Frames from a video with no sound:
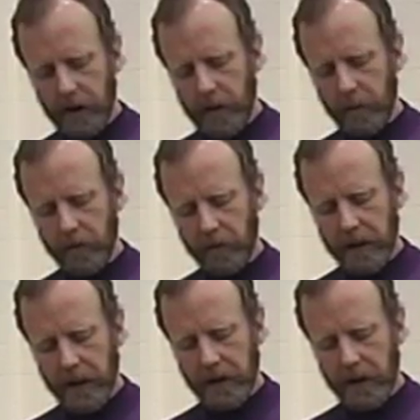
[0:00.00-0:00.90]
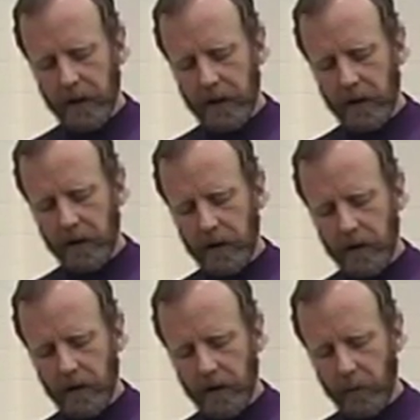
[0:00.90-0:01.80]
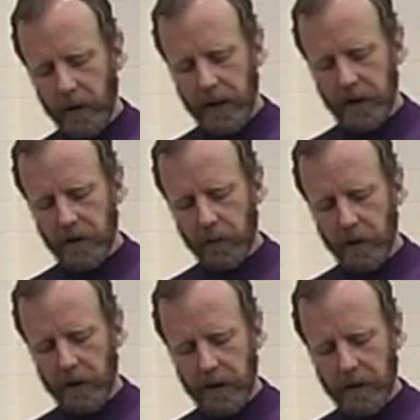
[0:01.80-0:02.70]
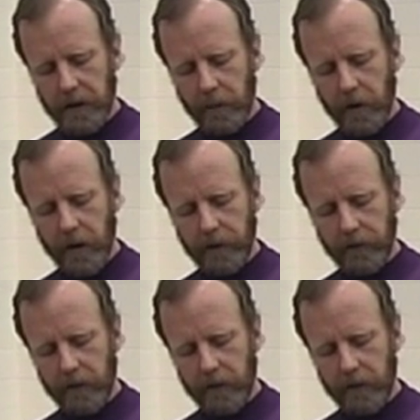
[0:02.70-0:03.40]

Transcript: keep it from catching on a branch and pulling the tip off